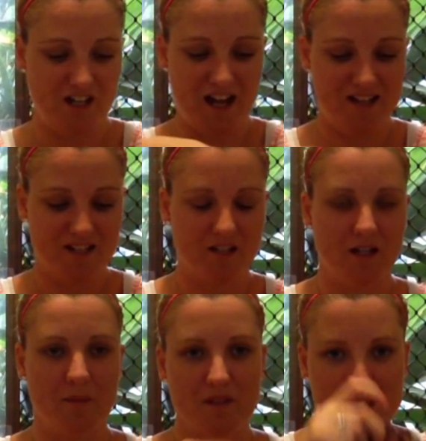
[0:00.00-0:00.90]
And it has a
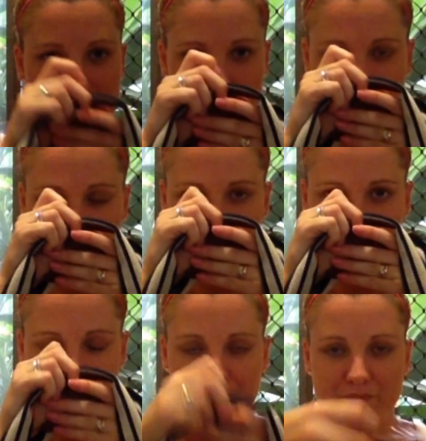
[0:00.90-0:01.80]
clip, and this is
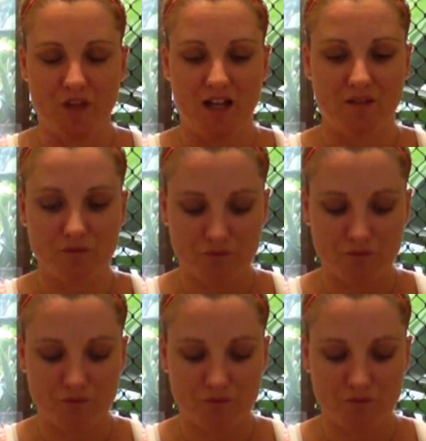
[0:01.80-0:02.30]
like